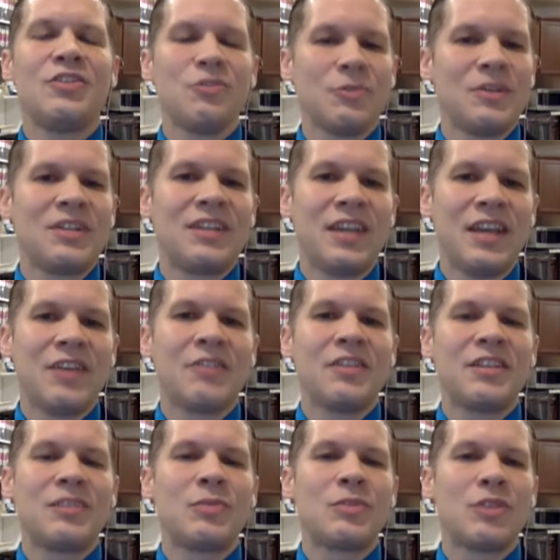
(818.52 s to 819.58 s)
centuries later.
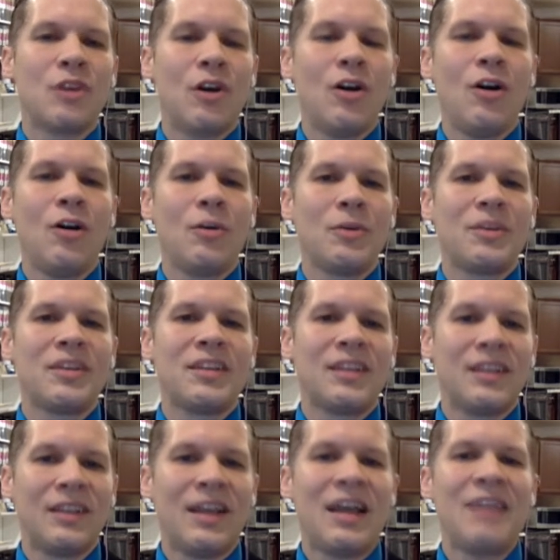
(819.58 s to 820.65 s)
This was all within
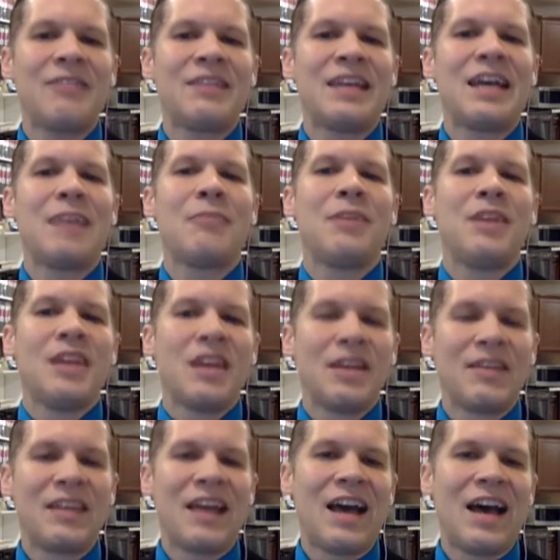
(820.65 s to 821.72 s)
the lifetime
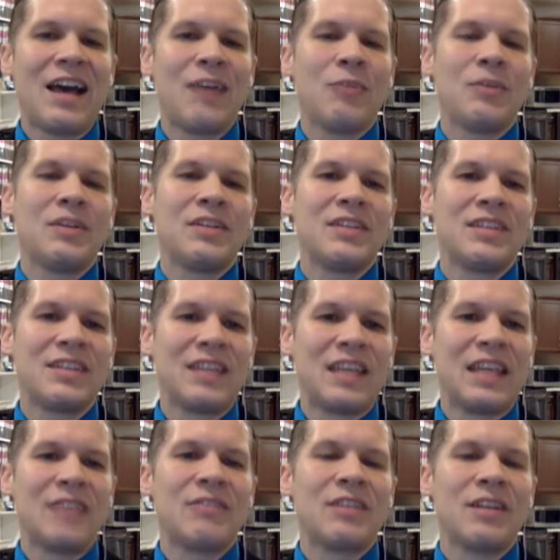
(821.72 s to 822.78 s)
of the eyewitnesses
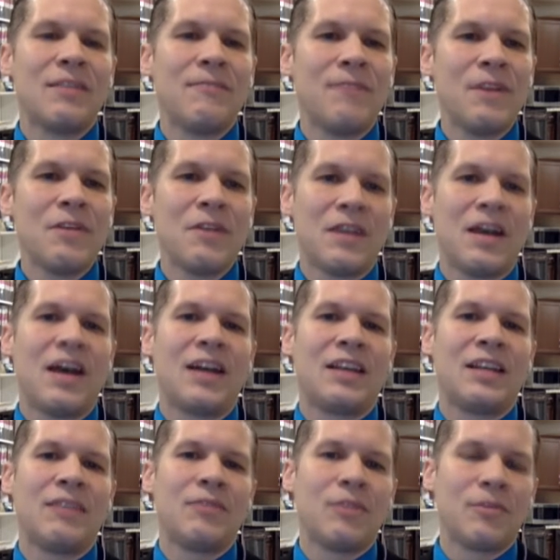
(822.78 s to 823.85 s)
and gives it a very high
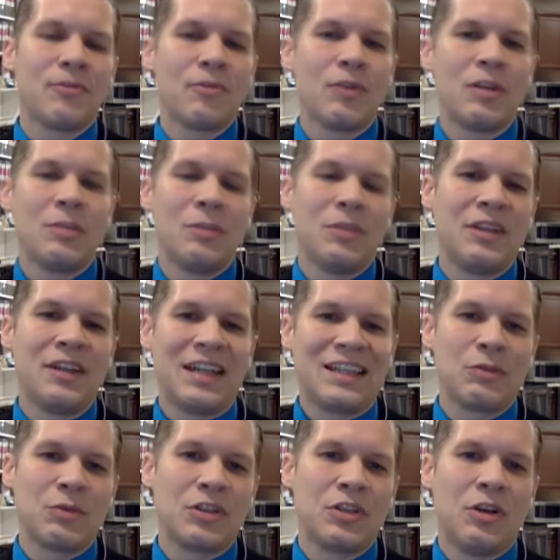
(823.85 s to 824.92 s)
level of credibility
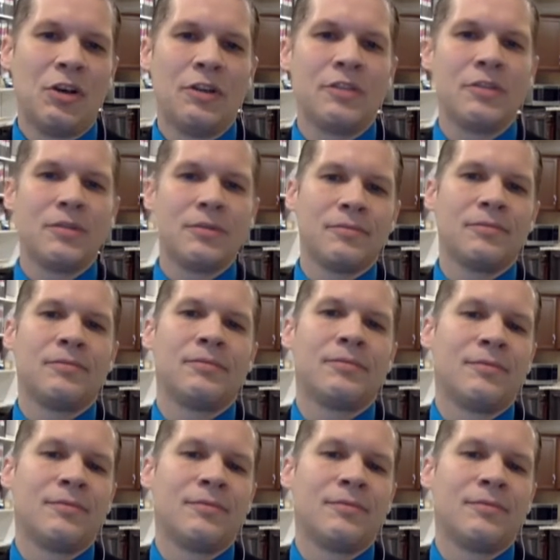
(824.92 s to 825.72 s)
as a result.